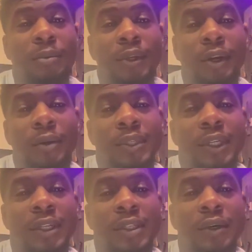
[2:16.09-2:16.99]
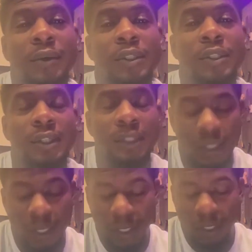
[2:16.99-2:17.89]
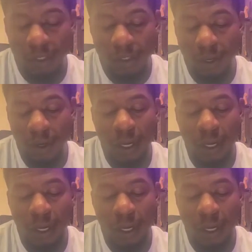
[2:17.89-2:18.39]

You know what I'm saying? So it's just there's all